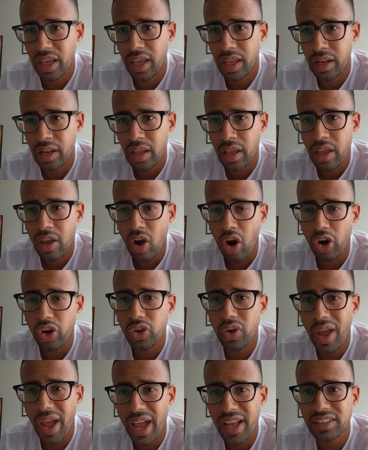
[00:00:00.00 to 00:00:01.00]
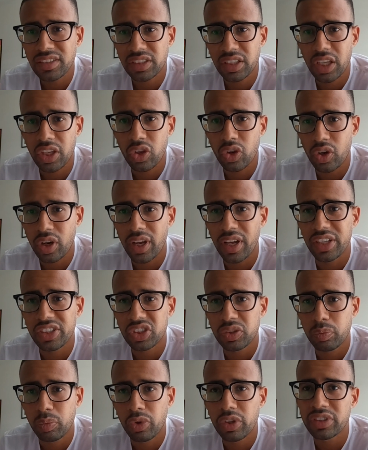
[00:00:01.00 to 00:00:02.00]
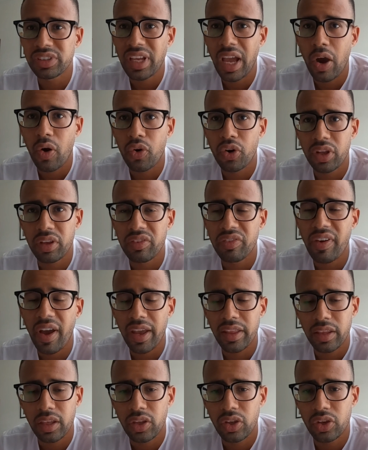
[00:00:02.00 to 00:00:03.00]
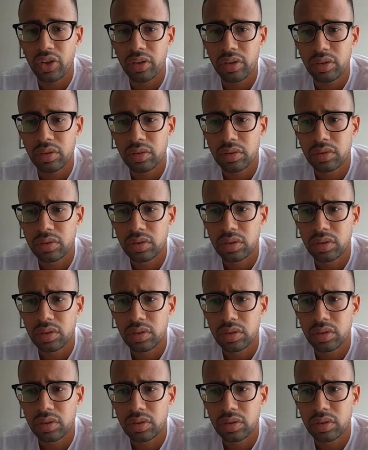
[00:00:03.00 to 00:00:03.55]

and are you asking your customers how are they finding you?